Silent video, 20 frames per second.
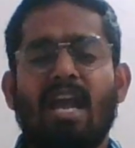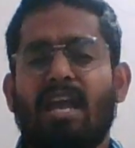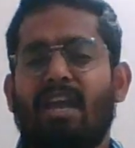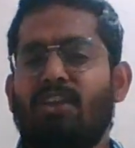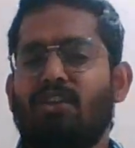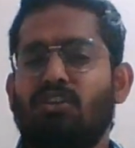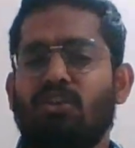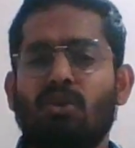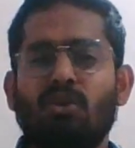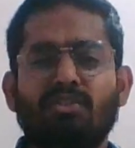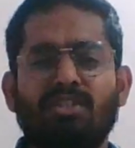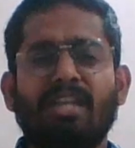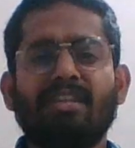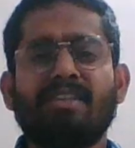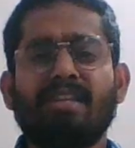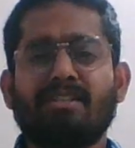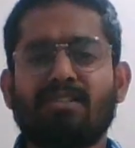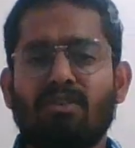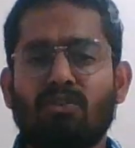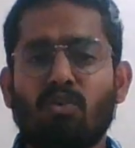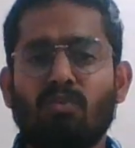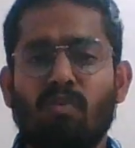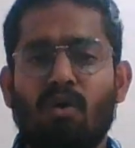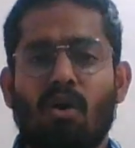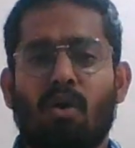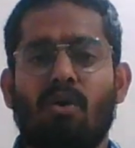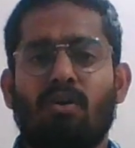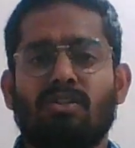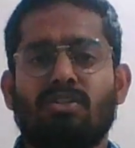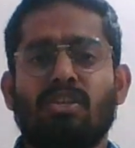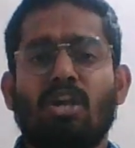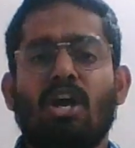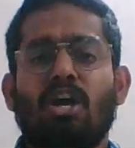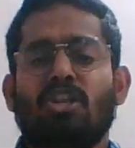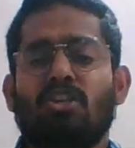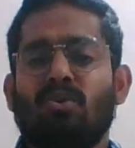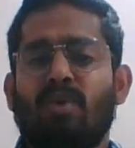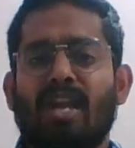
is using these loopholes to